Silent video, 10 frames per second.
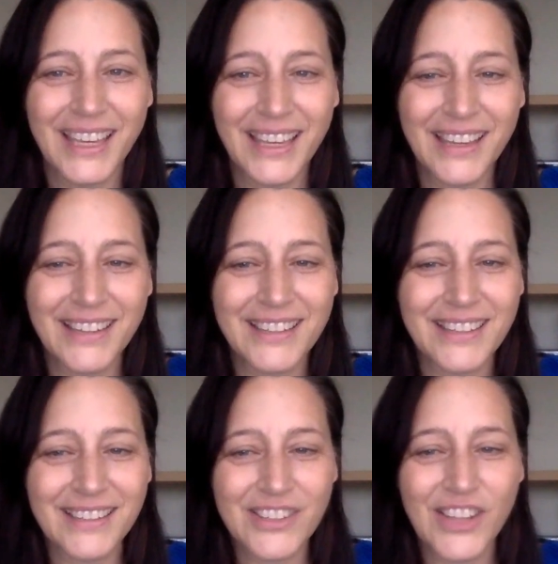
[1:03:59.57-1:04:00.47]
And
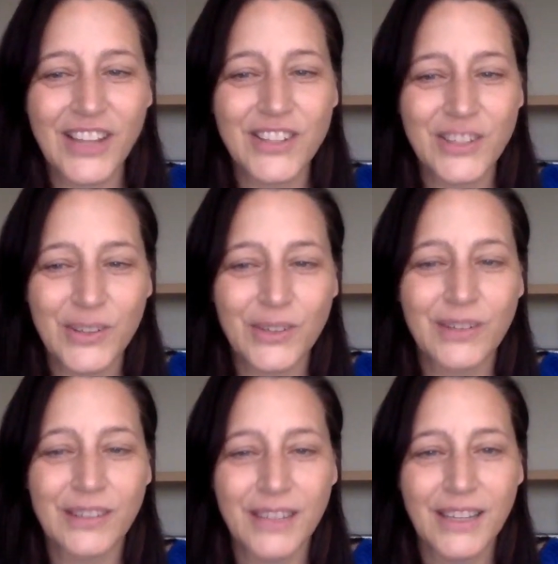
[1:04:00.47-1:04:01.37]
Shantu,
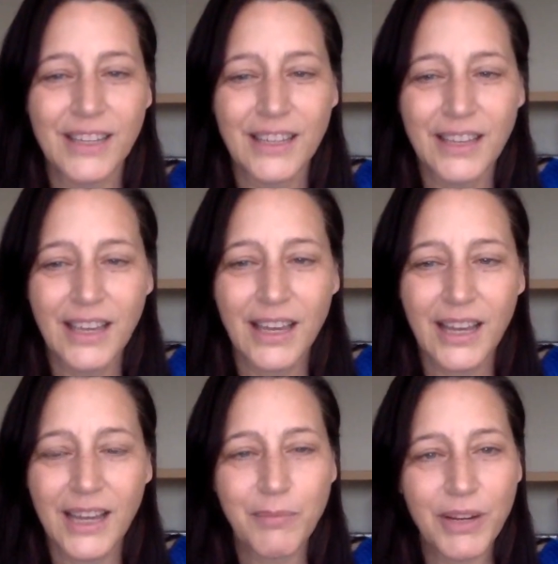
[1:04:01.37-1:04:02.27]

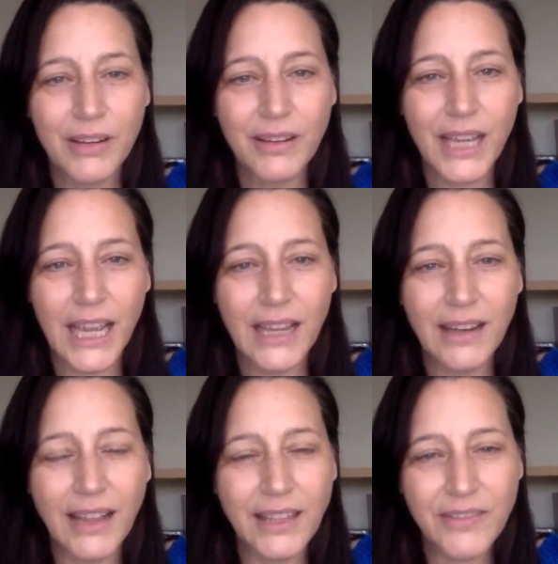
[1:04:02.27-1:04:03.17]
I pray I,
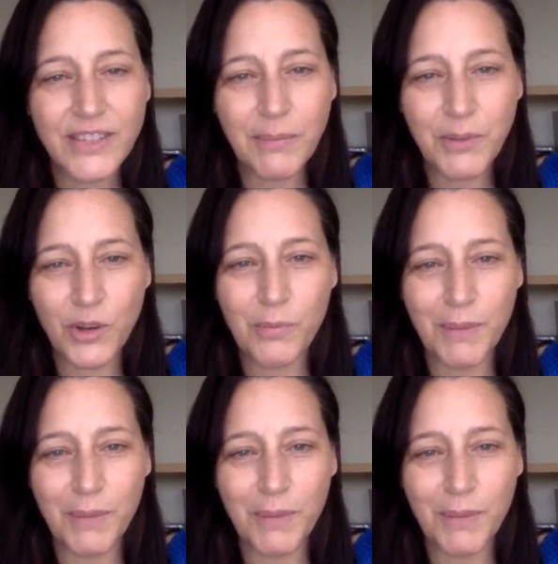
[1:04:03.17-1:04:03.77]
I lift up your